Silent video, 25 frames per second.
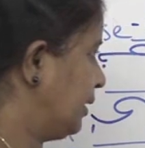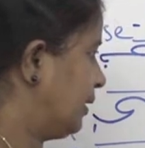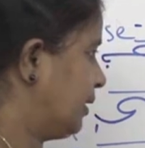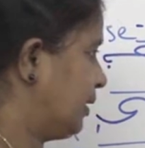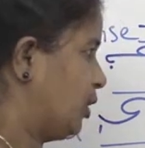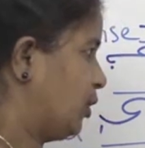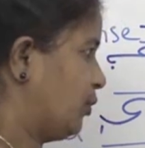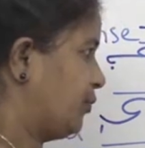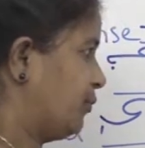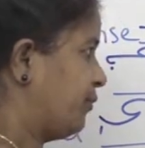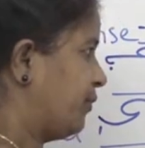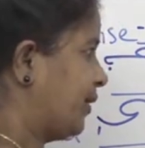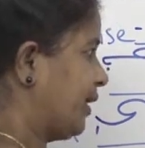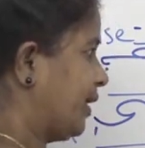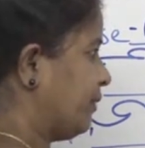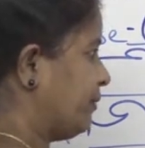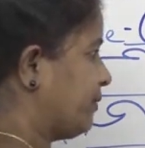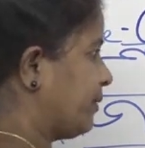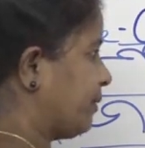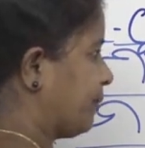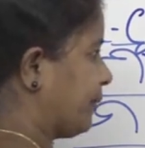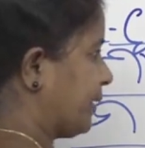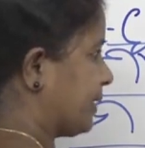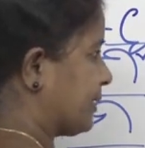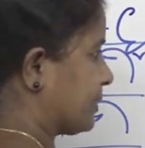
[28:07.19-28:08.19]
Now, phi
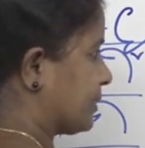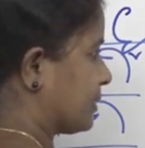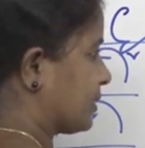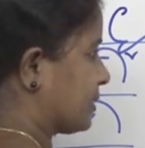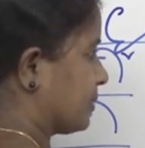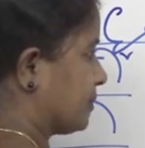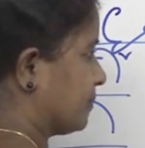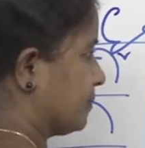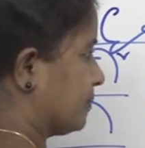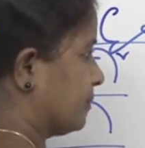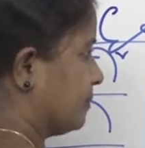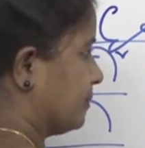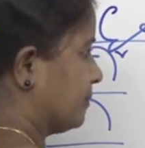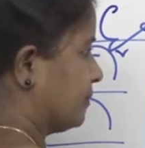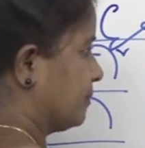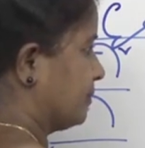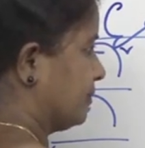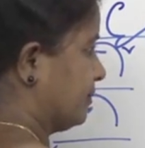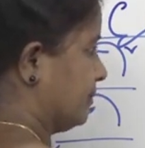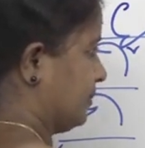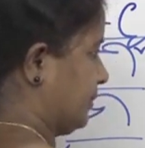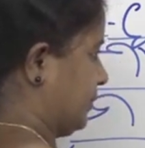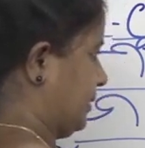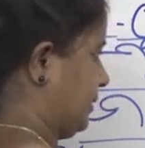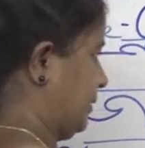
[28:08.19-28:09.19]
we place it.
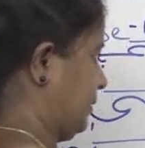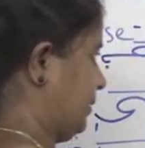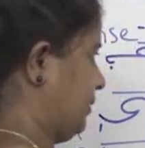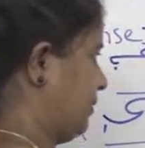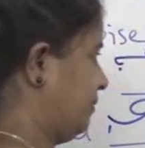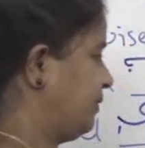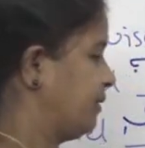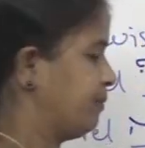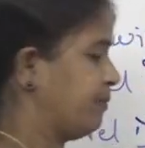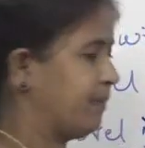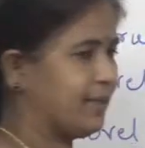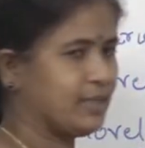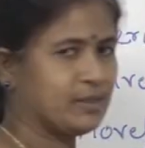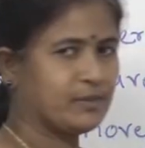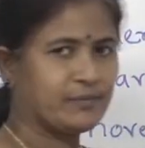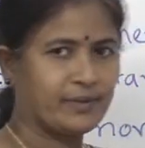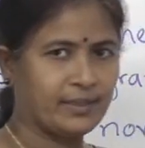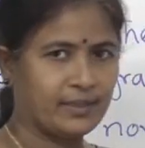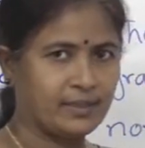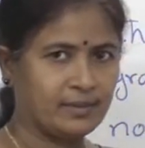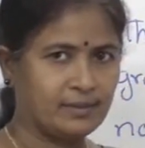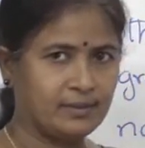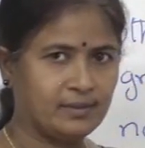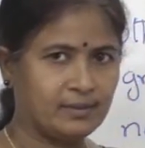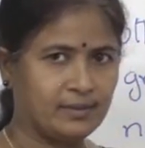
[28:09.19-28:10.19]
We place phi.
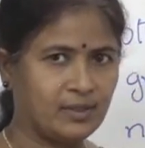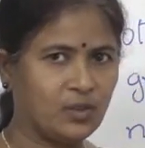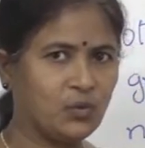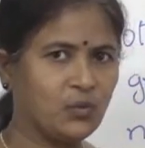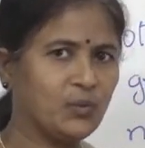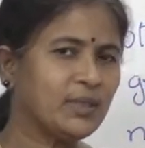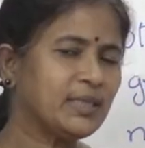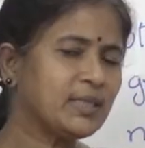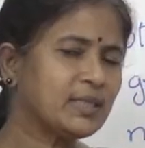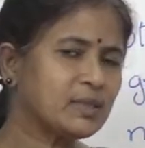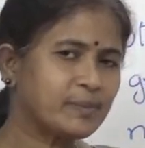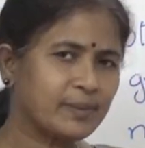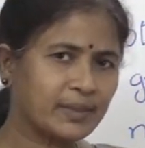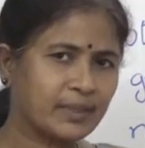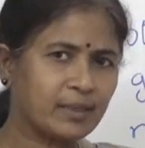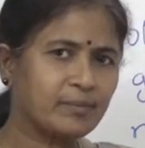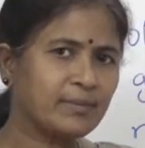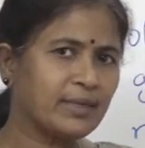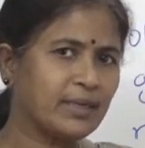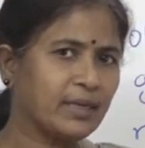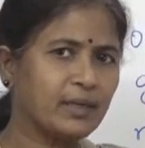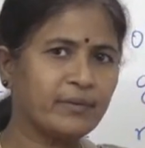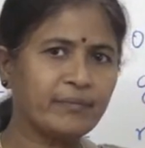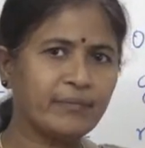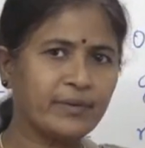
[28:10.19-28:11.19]
Now, will this become
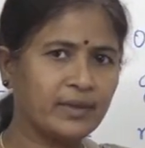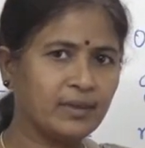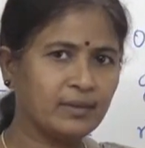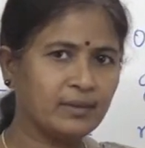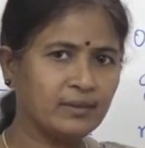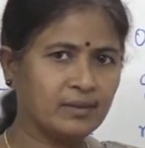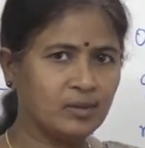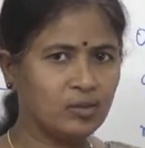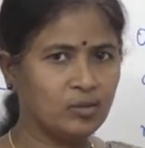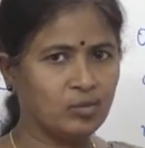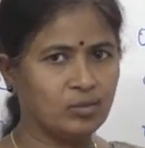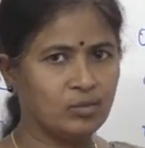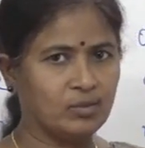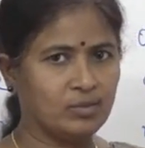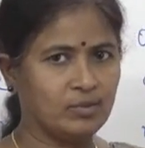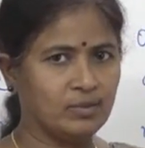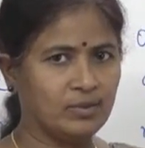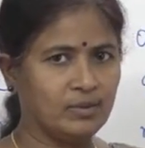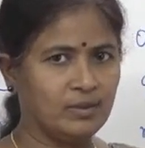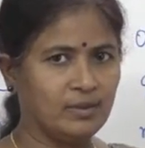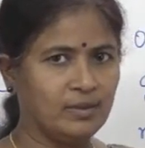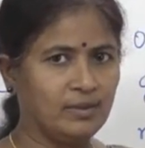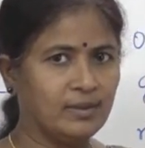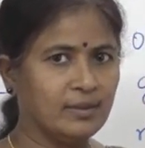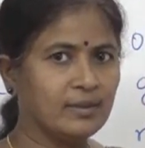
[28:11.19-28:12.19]
nullify? No.
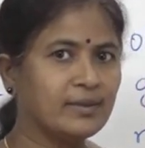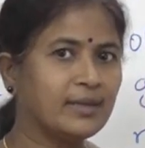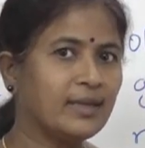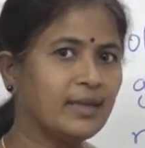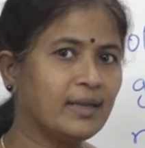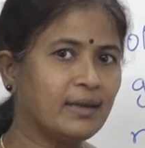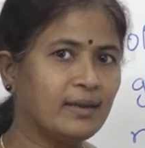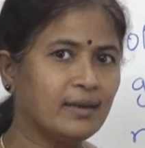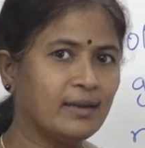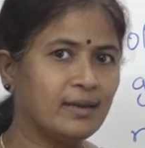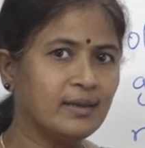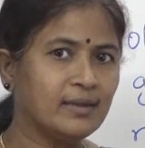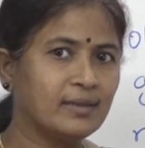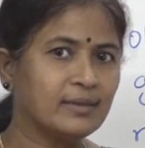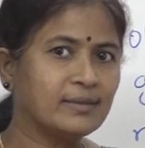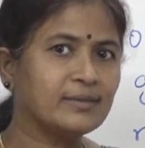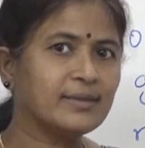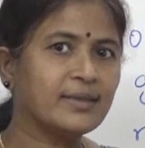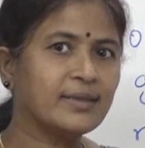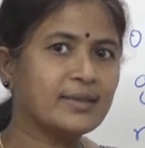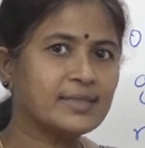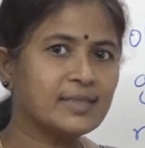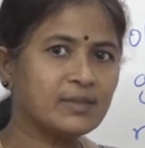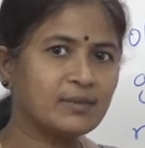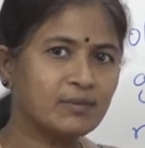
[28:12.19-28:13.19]
Null. There
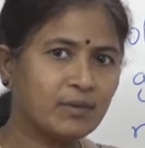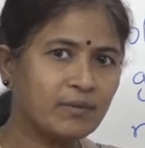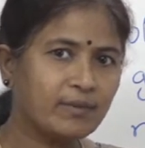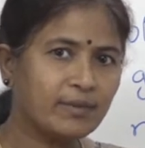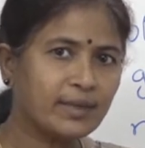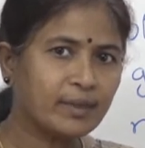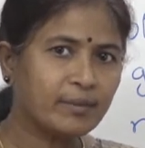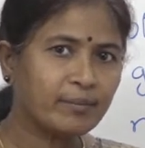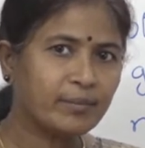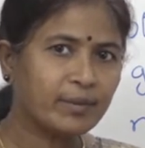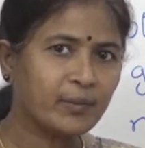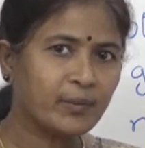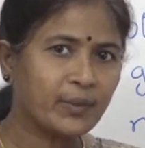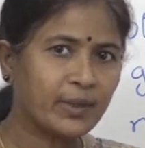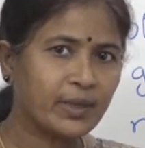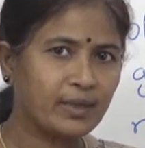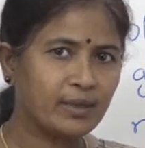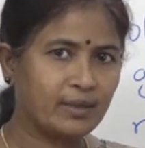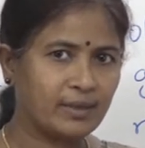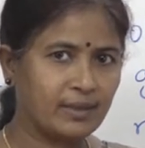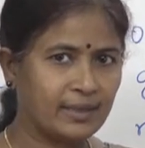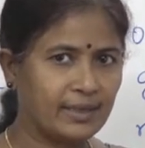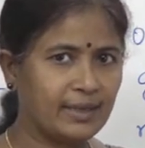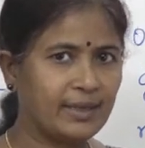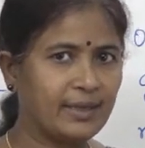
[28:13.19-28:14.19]
is a vowel in
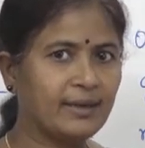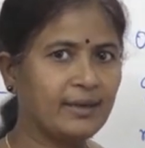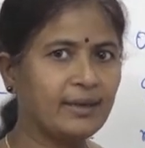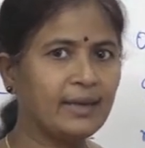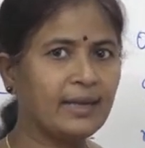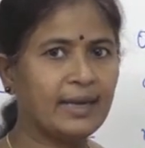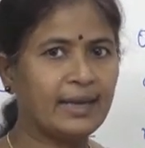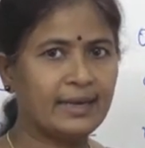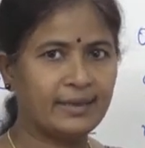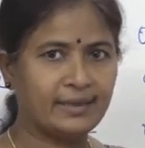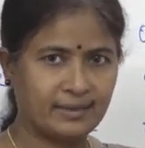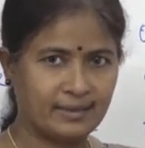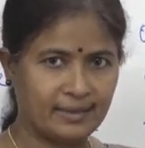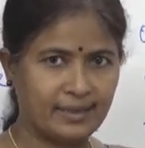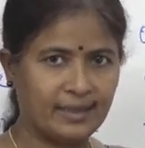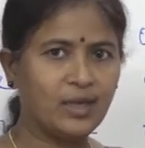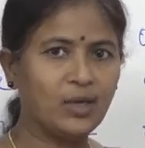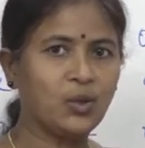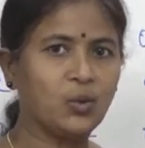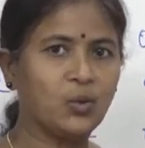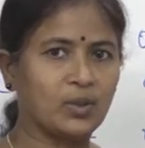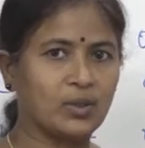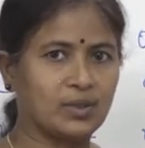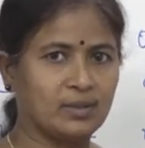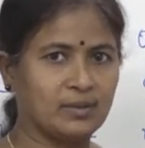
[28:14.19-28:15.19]
between N and L
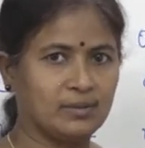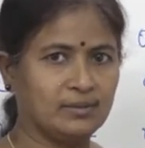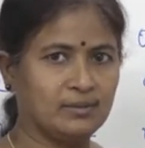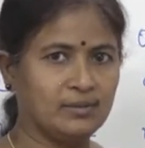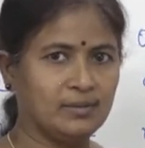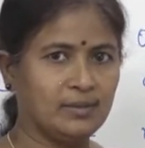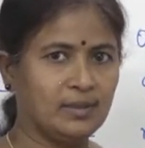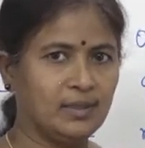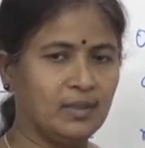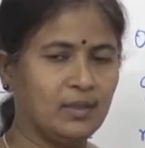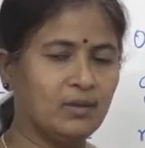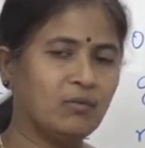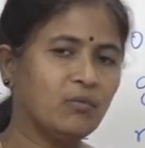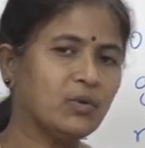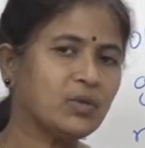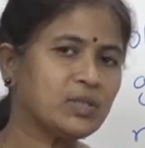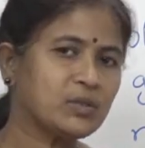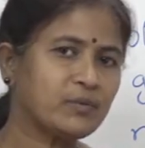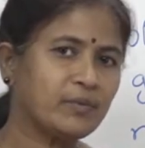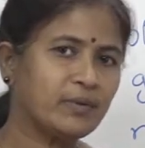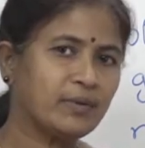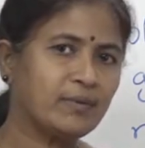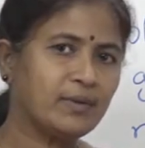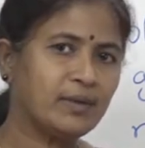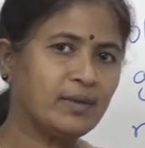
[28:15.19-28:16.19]
hook. Which
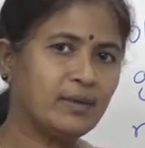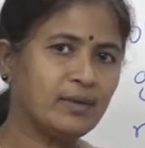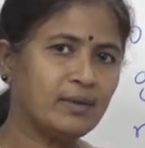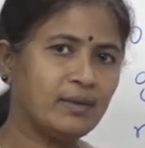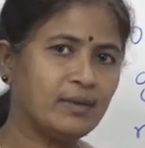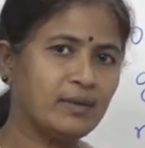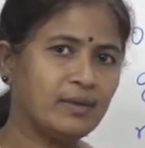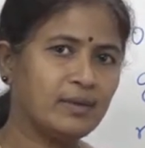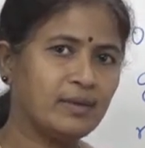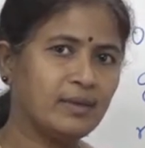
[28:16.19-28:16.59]
vowel?